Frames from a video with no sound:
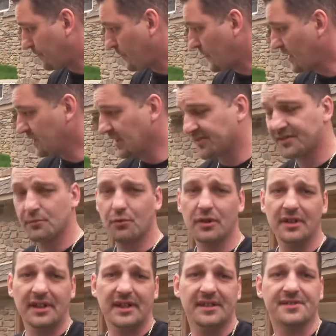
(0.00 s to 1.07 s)
Listen, we're
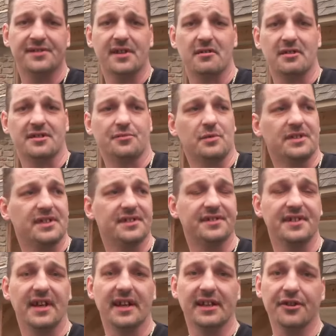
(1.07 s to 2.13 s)
going to get serious with this
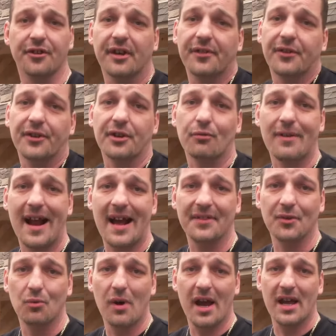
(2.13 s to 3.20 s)
thing, and you're either going to ride the
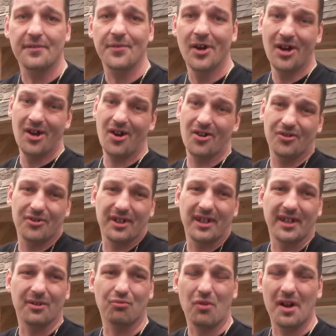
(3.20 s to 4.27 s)
wave or you're going to
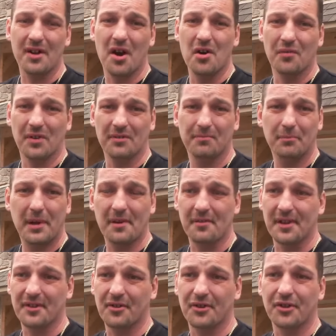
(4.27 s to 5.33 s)
get run over,
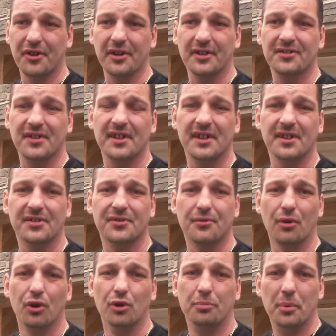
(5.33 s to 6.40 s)
period. Or you're going to sit in this
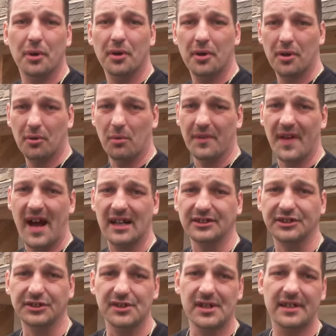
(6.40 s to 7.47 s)
group without
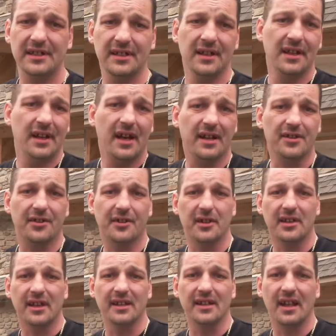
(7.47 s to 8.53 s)
joining, and you're going to
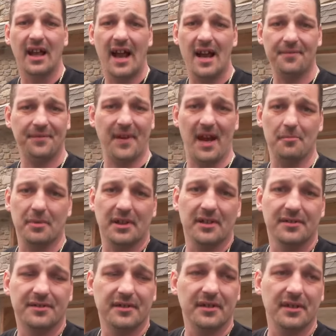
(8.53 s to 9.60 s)
get laughed at
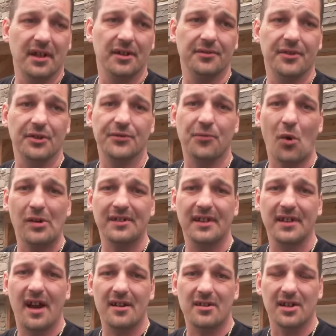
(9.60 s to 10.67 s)
because, there's
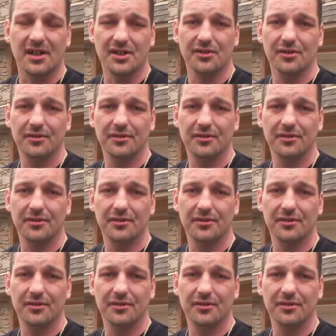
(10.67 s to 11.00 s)
1,400 of you.